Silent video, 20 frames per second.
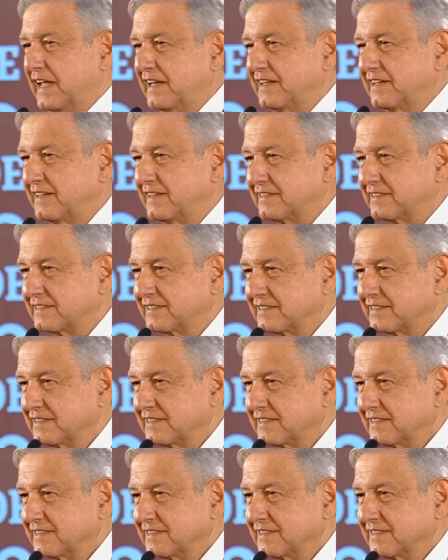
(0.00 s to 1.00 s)
the
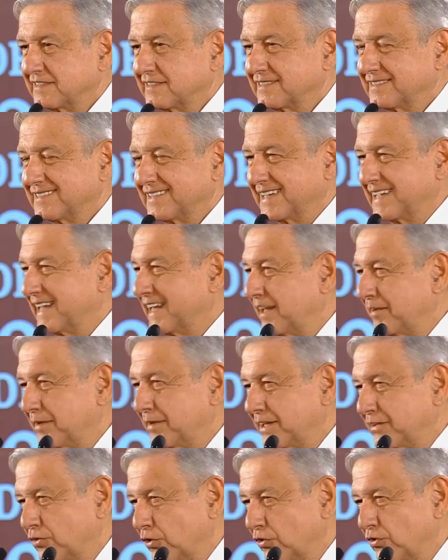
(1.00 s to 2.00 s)
hospitals
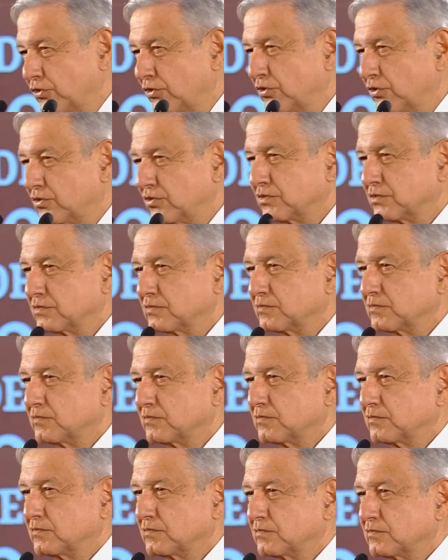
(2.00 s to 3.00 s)
were
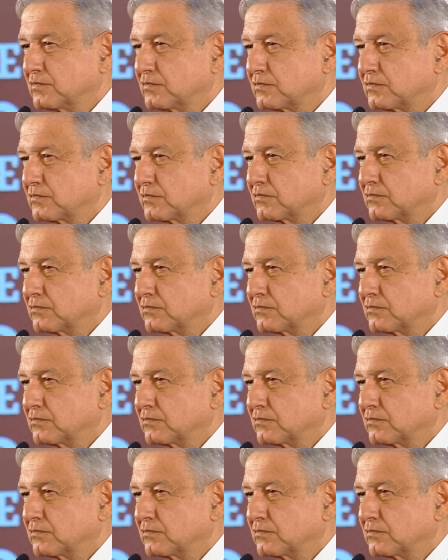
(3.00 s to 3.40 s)
abandoned.